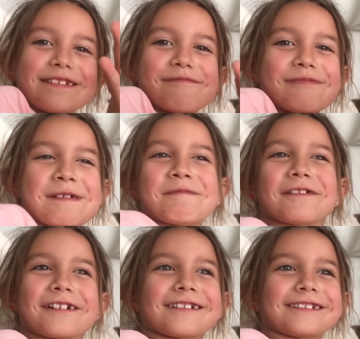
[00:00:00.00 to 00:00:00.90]
if
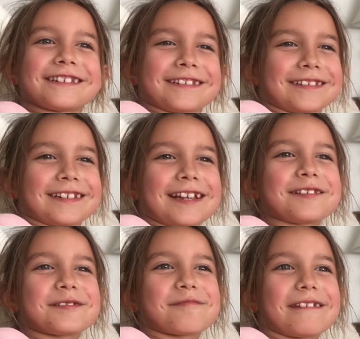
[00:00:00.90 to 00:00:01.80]
people aren't
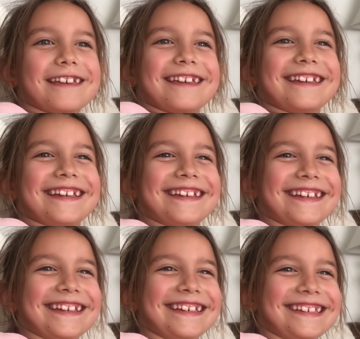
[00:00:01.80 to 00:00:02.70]
nice to me.
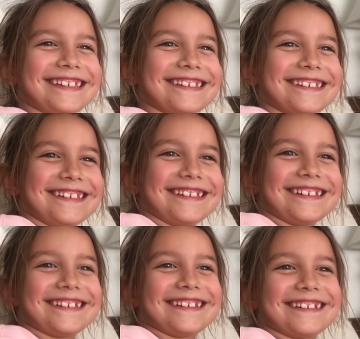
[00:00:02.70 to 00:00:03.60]

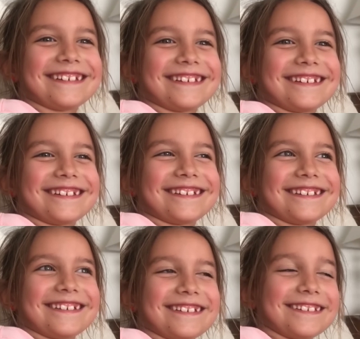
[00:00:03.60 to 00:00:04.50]
Everybody's gonna be
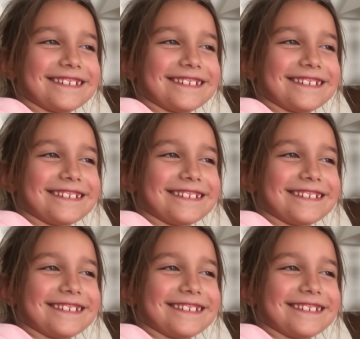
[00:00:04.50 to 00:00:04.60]
nice.